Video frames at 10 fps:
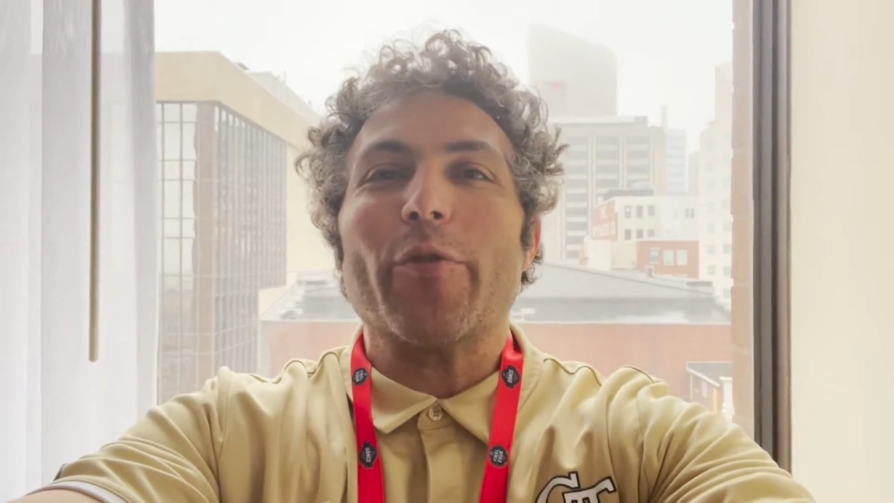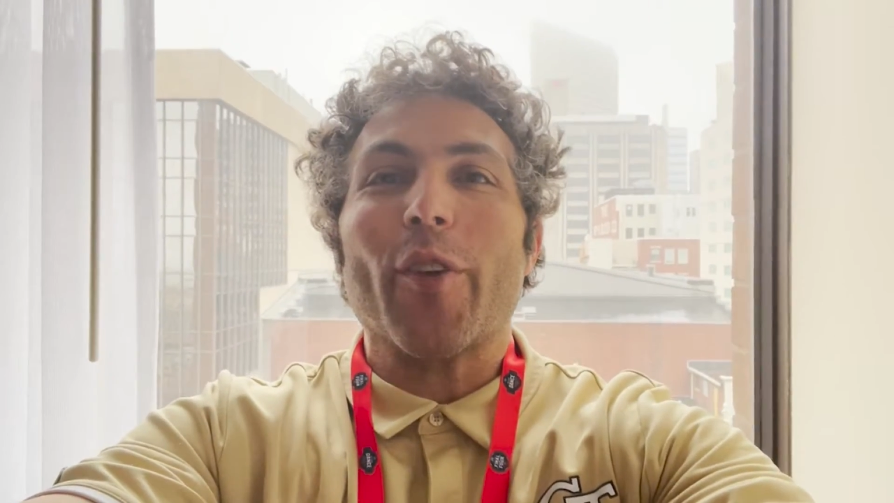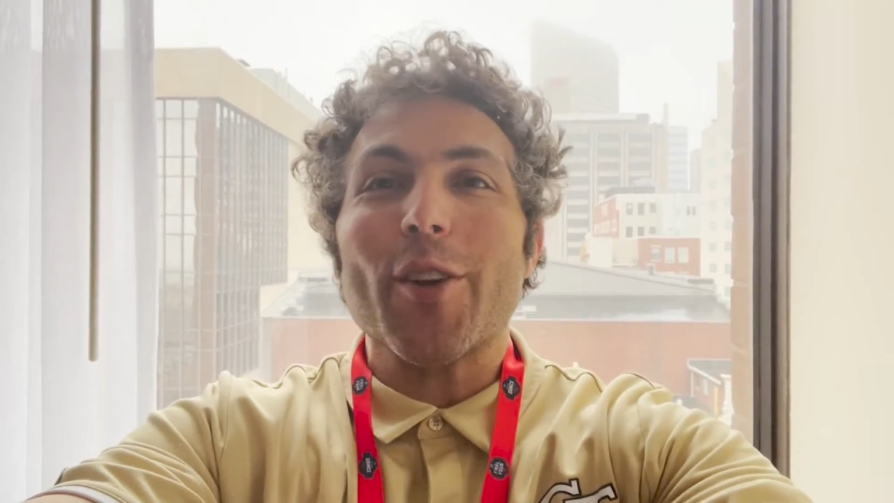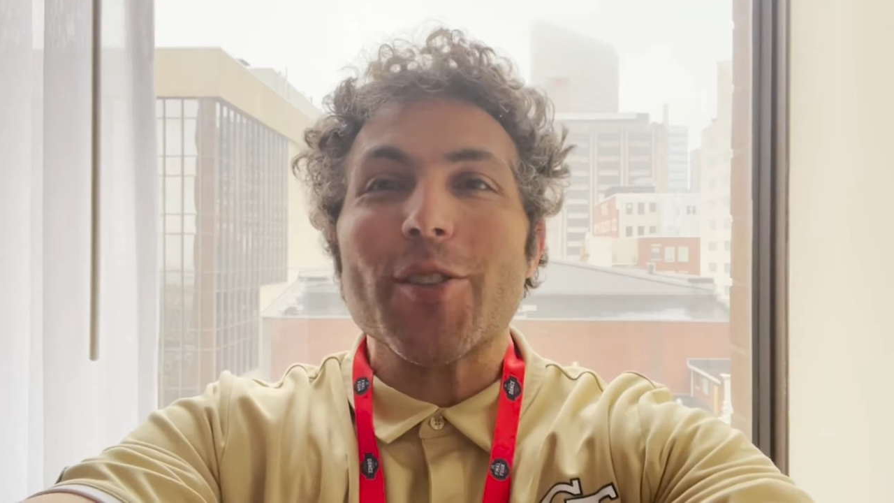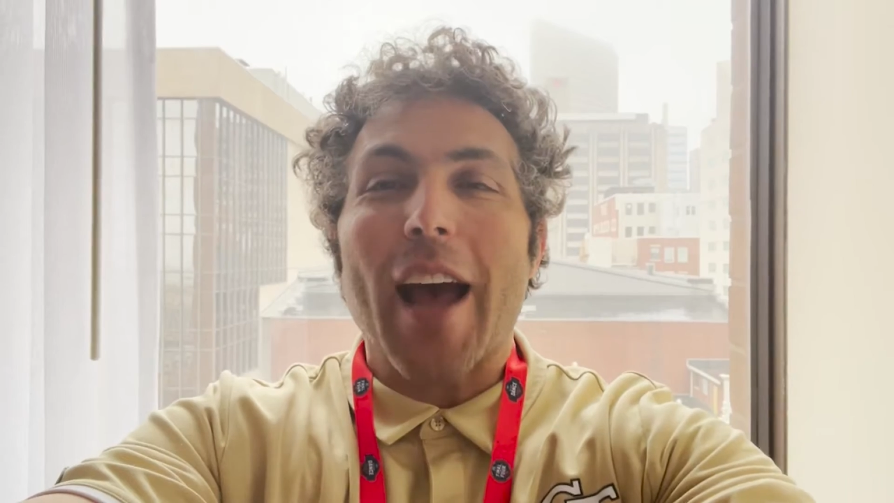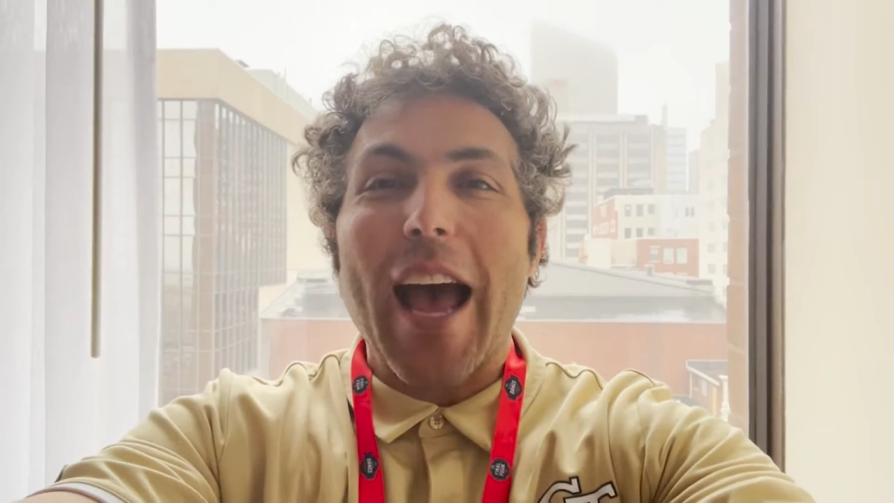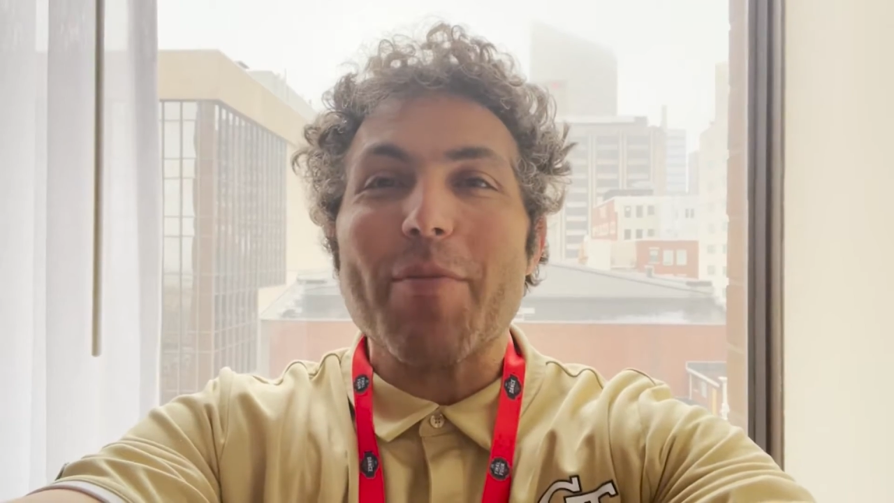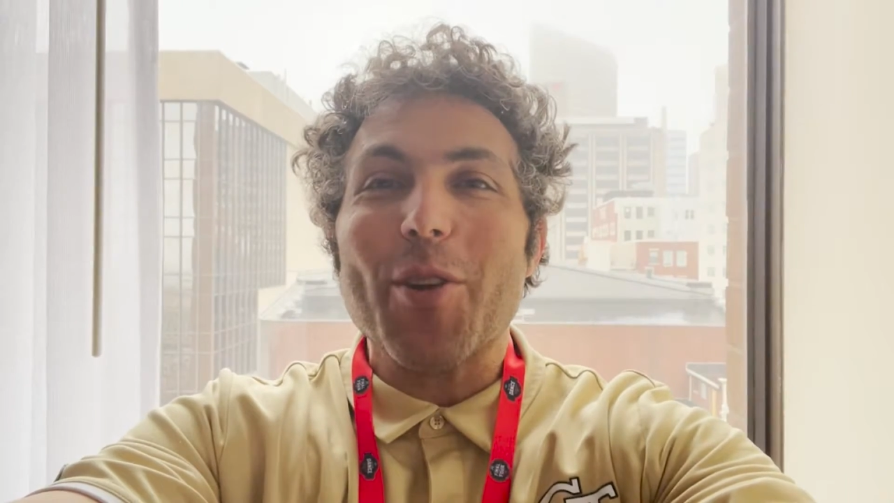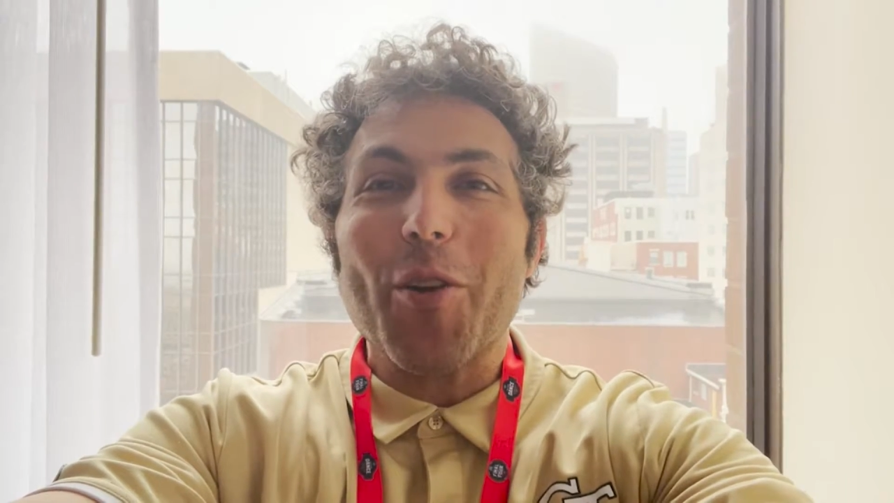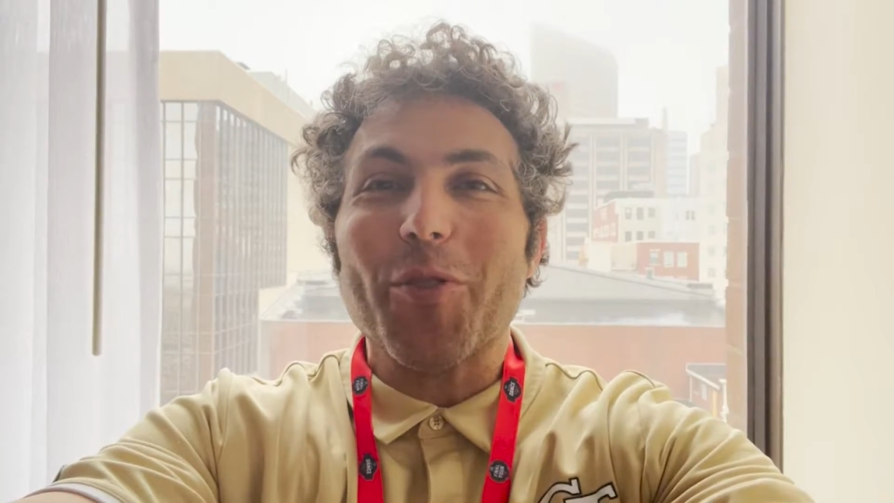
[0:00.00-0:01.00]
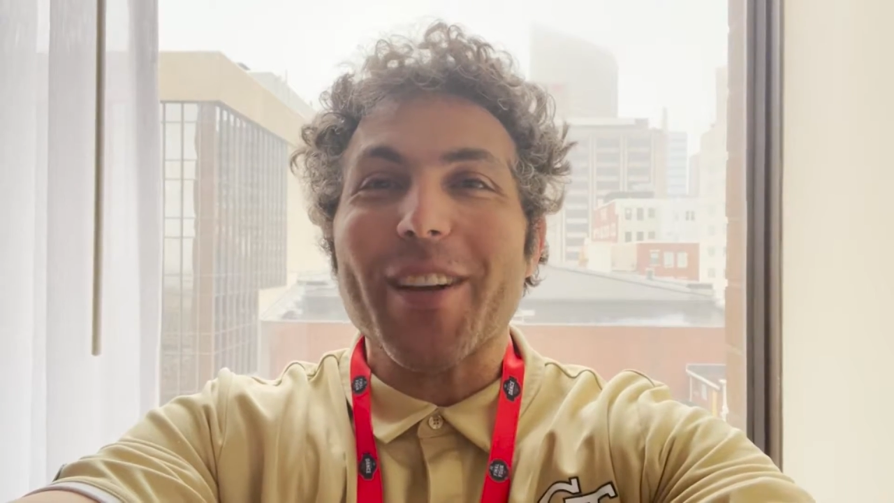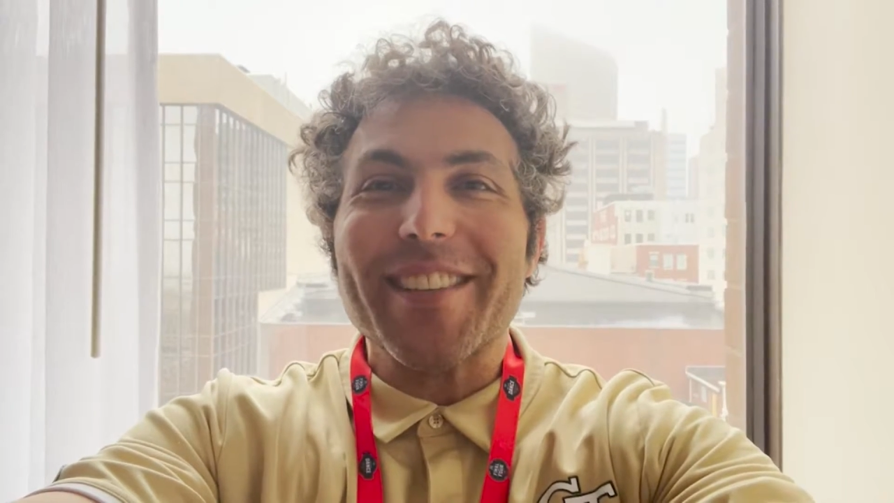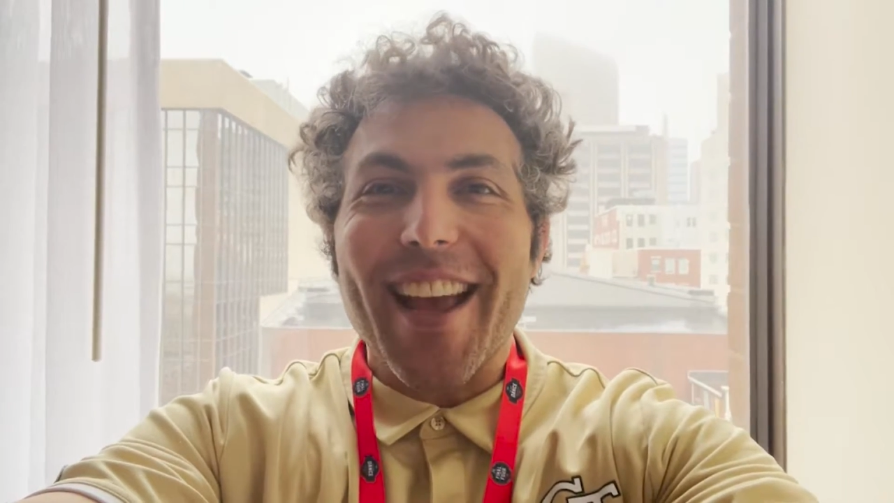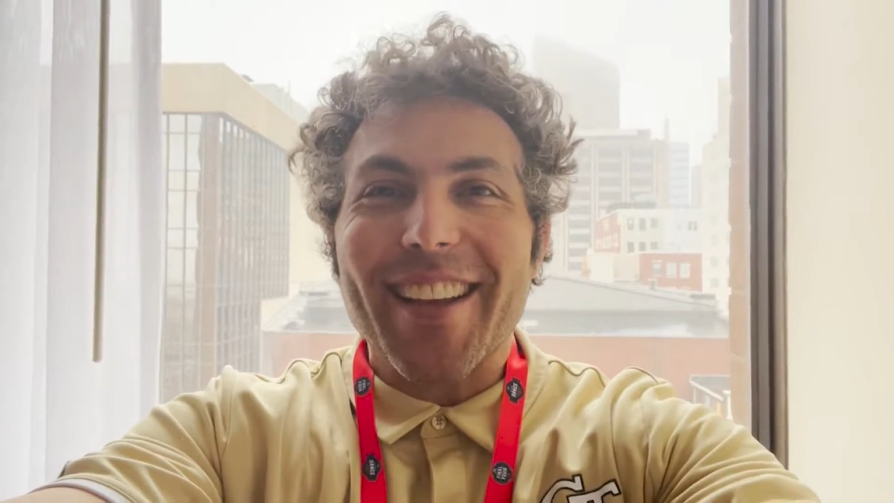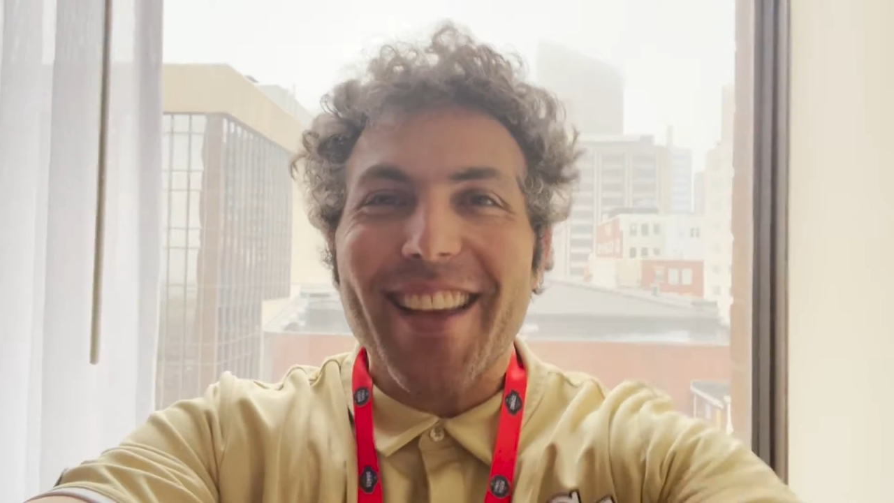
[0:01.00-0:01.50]
first time in over a
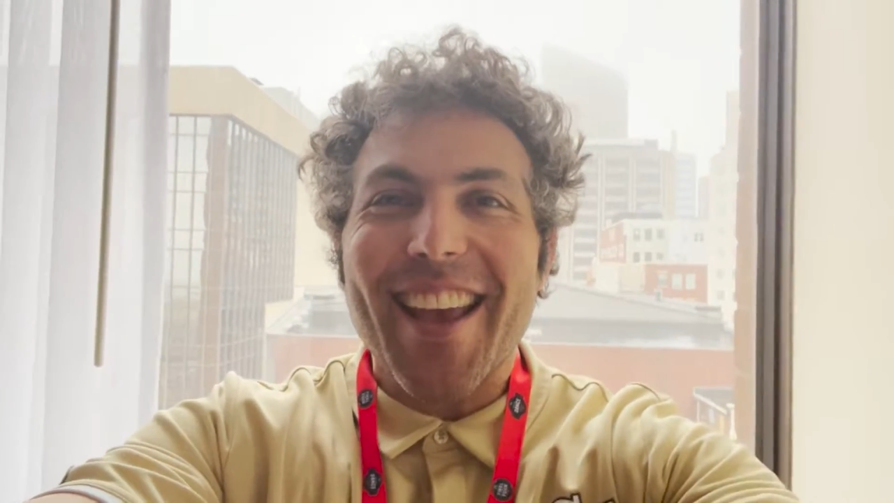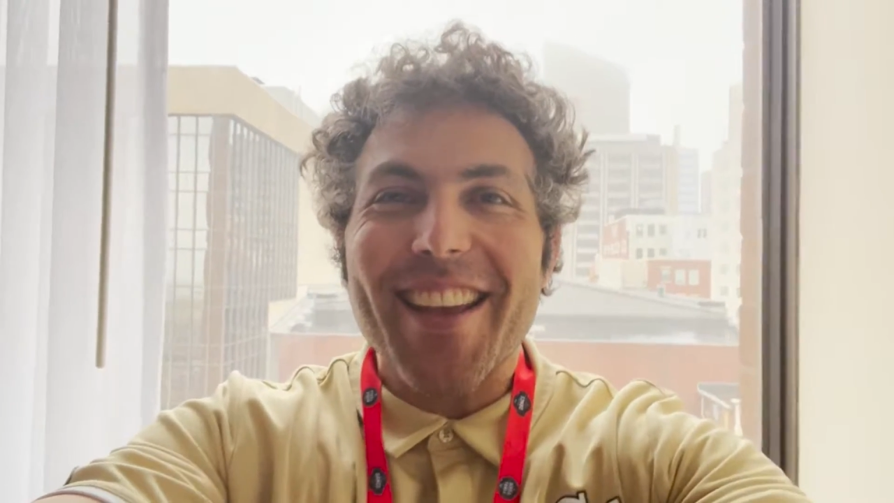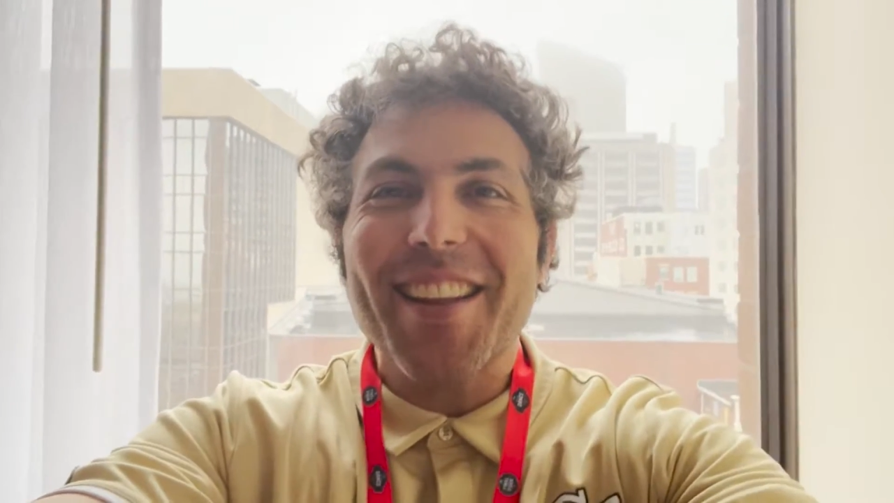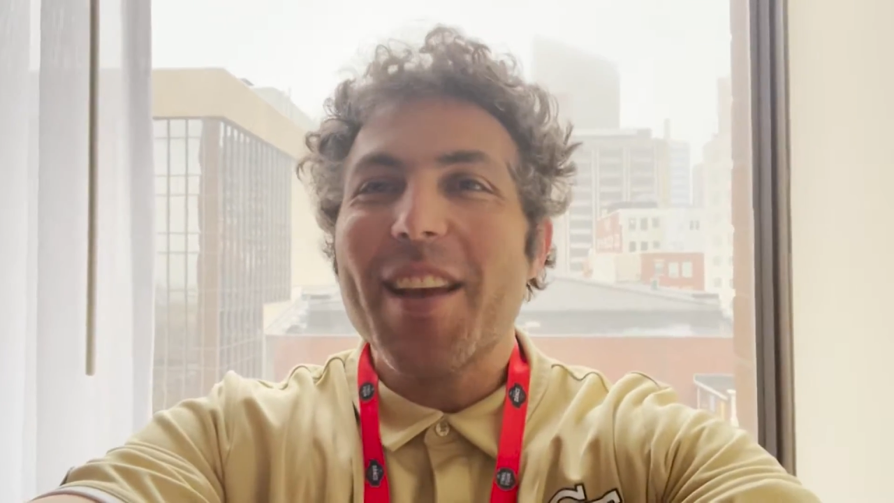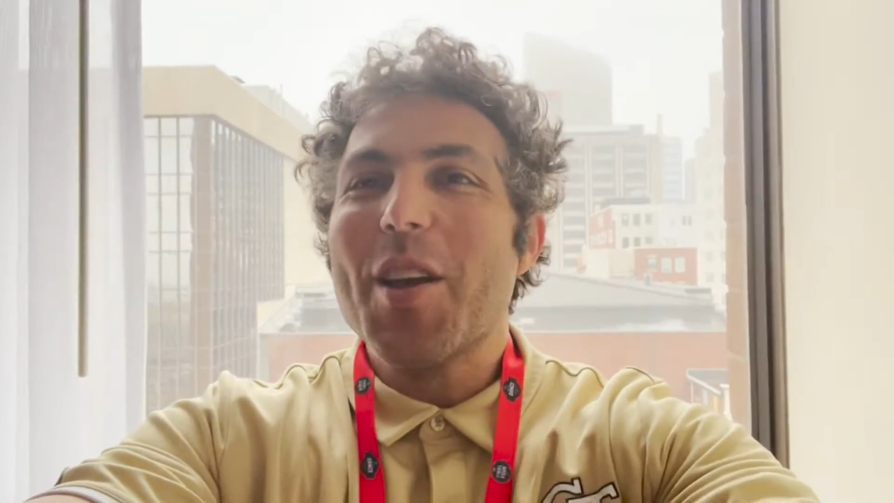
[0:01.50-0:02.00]
decade.